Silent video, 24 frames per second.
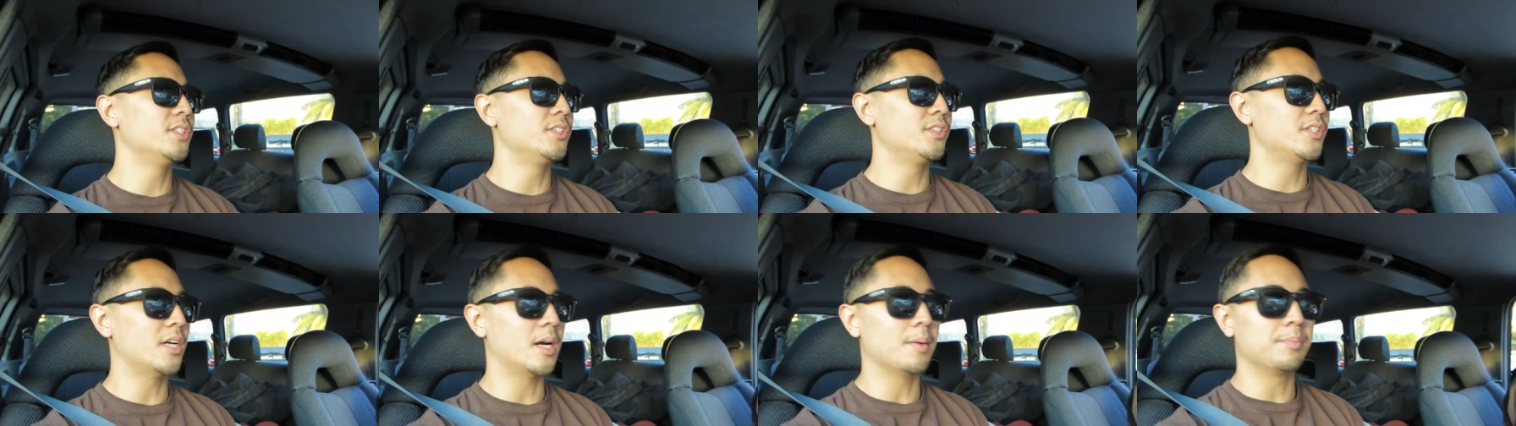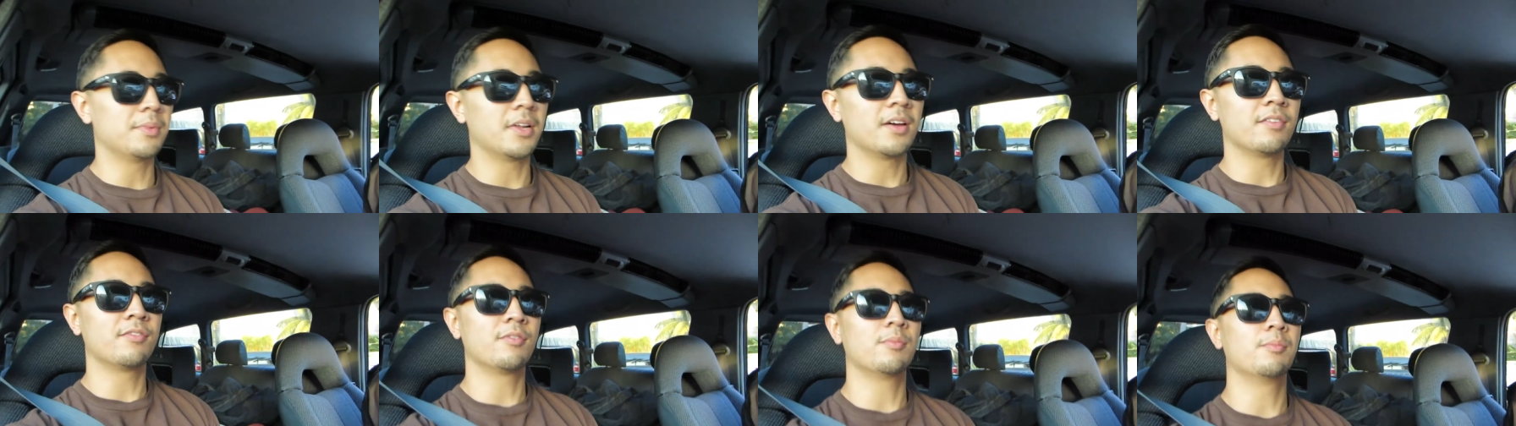
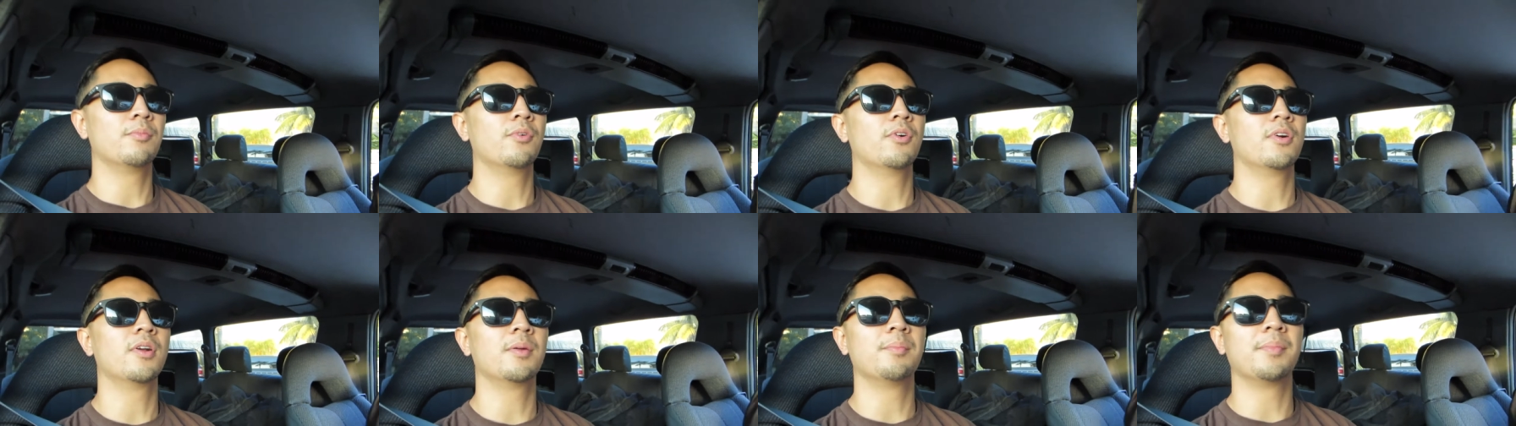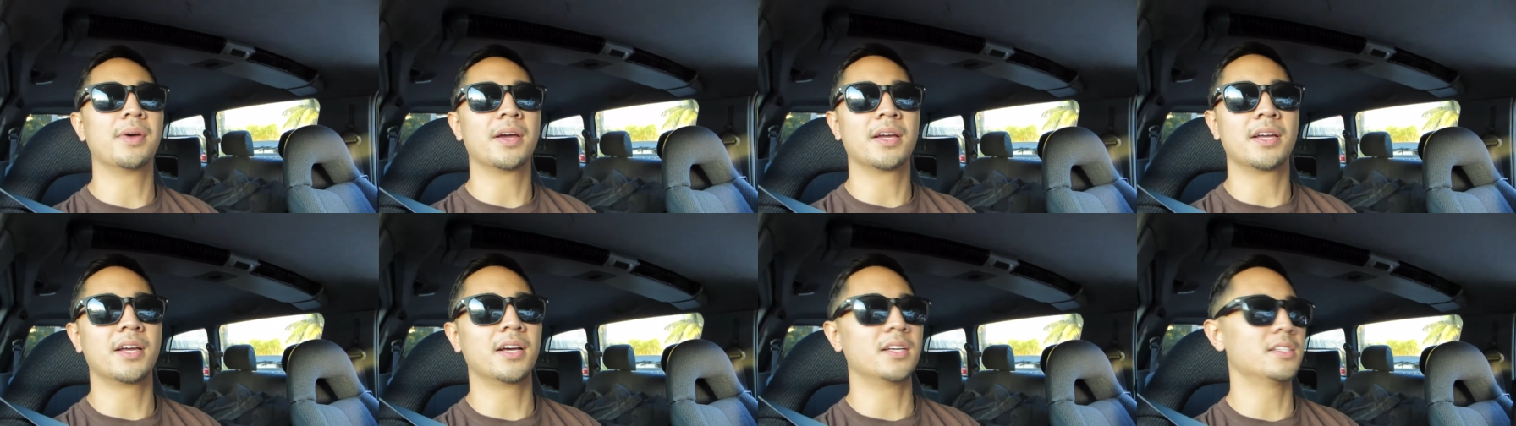dropped off the board with
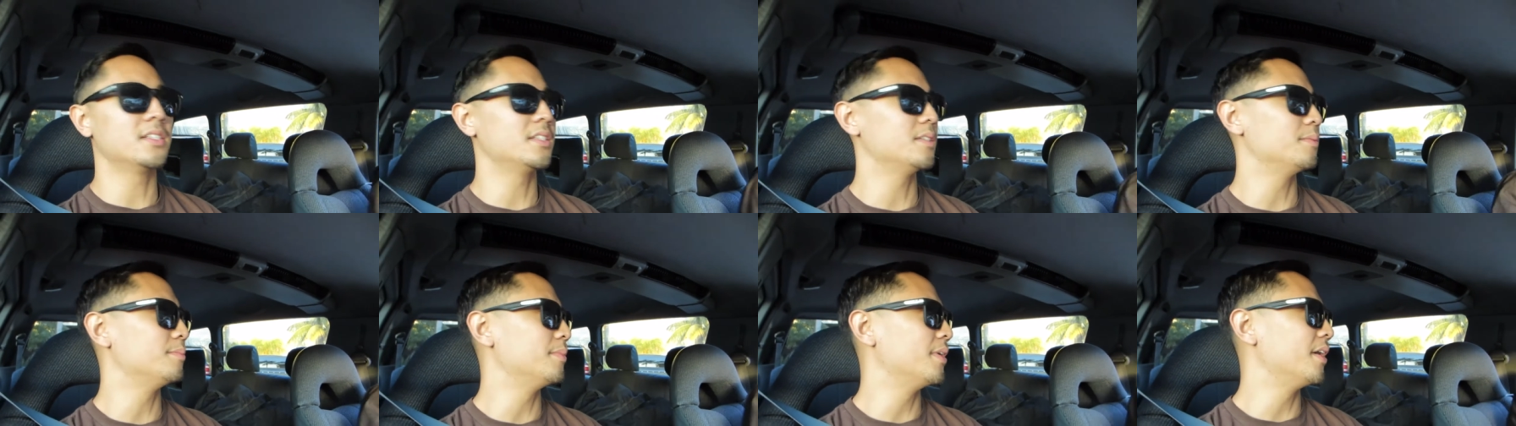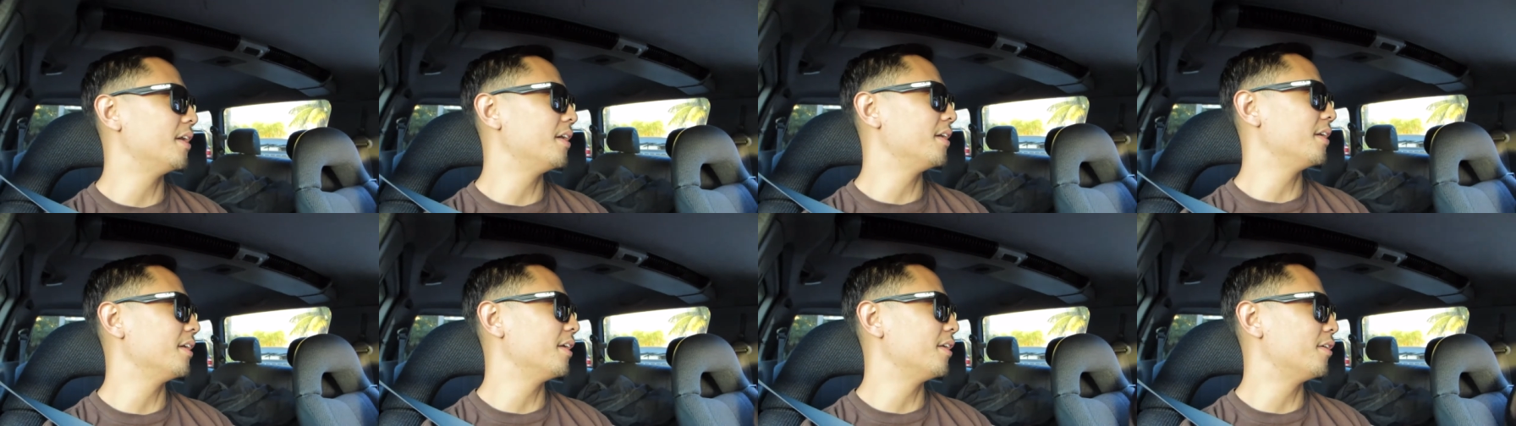my cousin
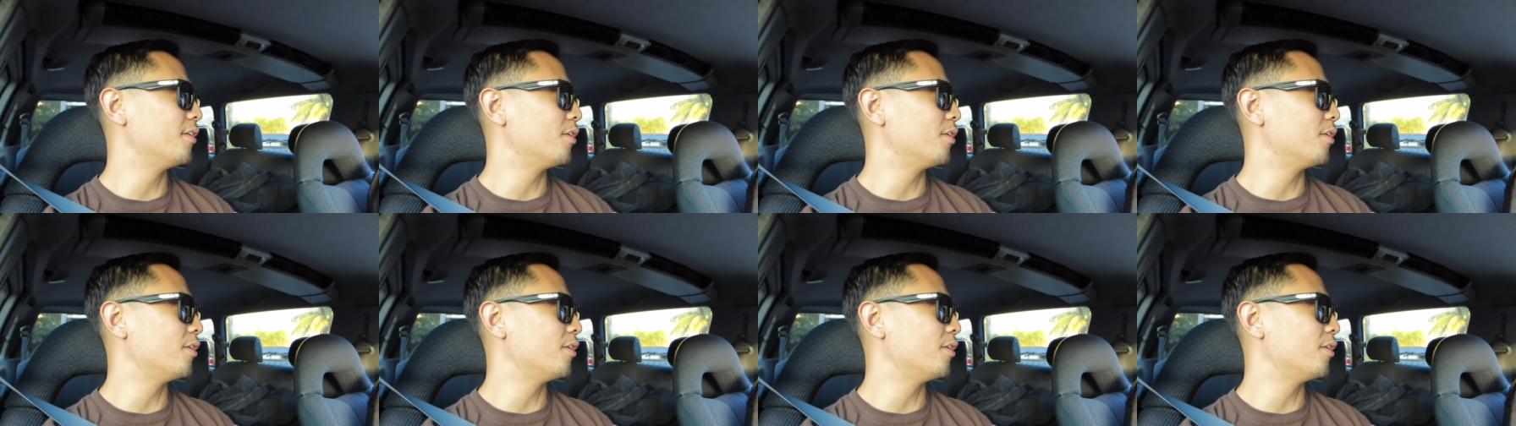Mary and